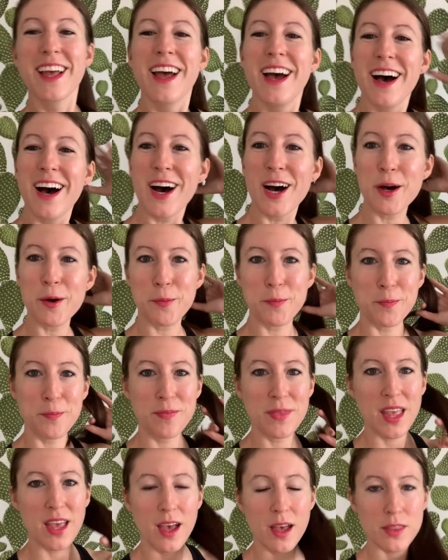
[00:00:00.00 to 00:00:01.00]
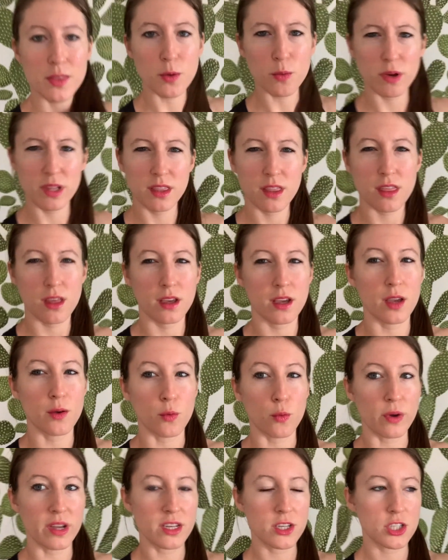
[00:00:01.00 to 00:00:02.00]
The one thing I
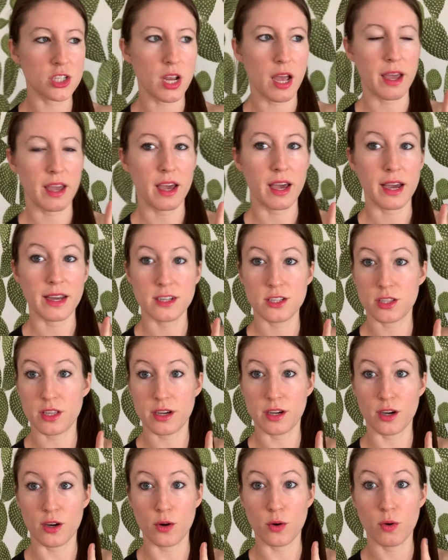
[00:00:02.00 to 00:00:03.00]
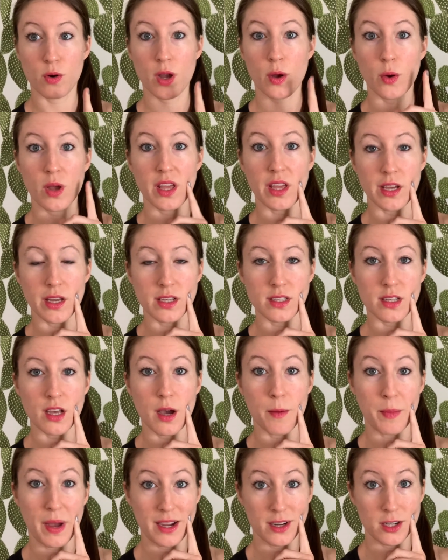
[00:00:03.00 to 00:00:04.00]
wish I had though is a
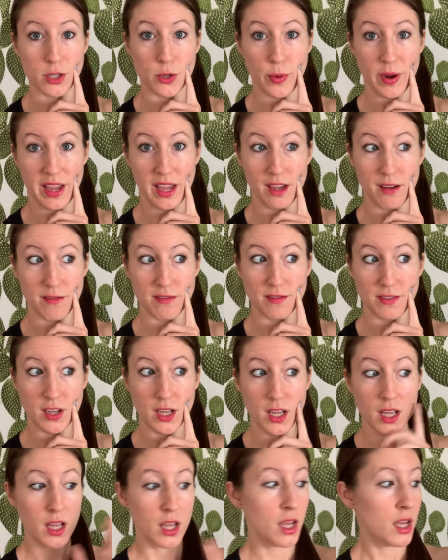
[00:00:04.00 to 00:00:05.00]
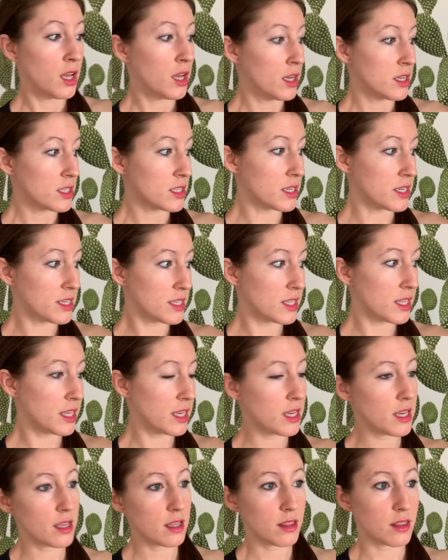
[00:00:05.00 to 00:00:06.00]
microwave.
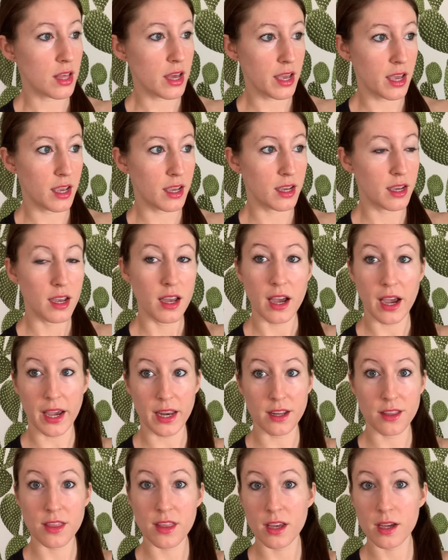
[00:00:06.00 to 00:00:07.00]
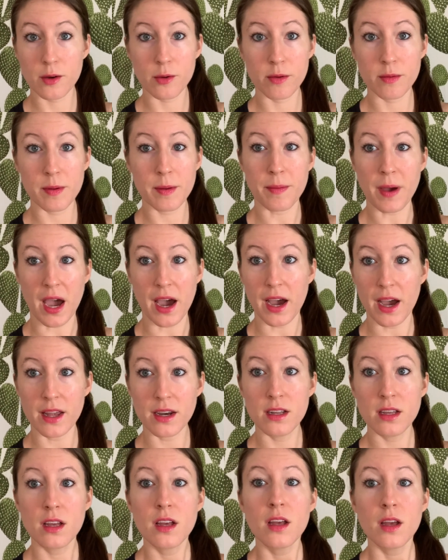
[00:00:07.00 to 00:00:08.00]
Seriously, like I didn't think it would be bad,
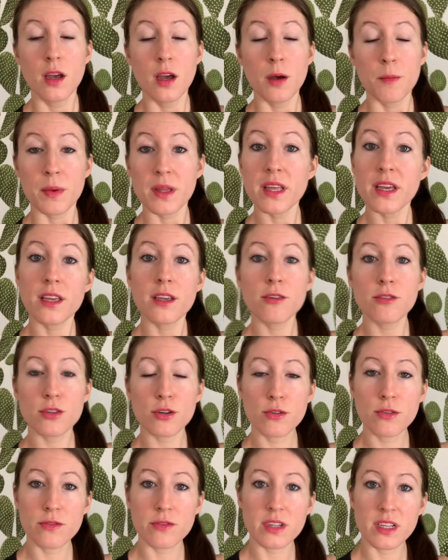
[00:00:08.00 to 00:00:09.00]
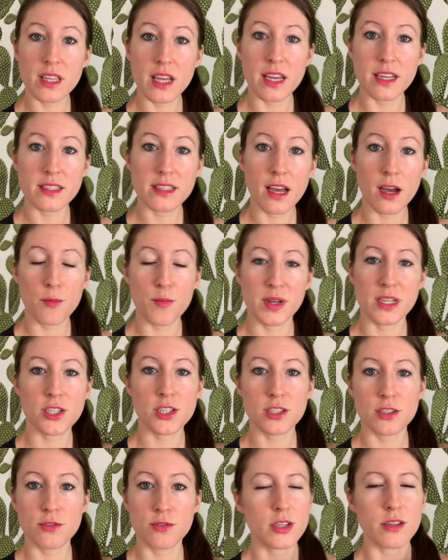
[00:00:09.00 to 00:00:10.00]
but like you don't realize how much
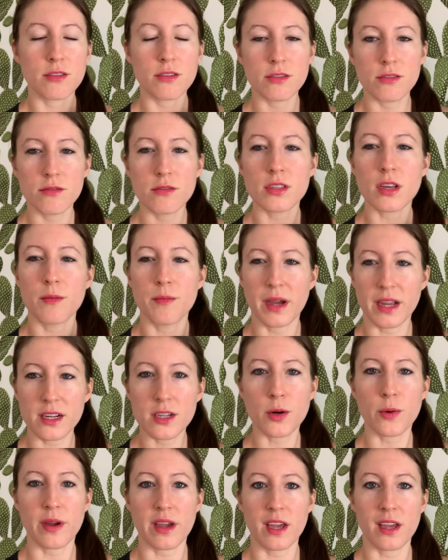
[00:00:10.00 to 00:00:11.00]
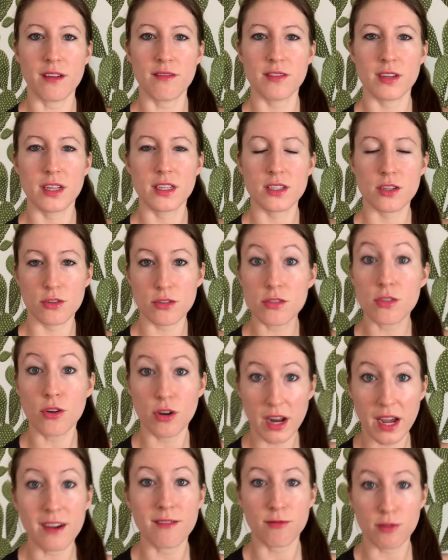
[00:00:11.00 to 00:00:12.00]
you need to use a microwave until you don't
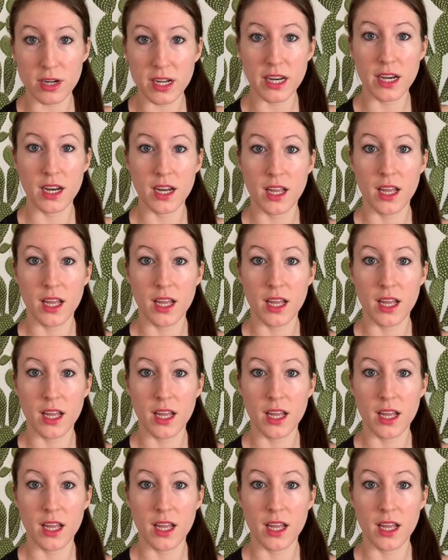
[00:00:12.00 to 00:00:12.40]
have one.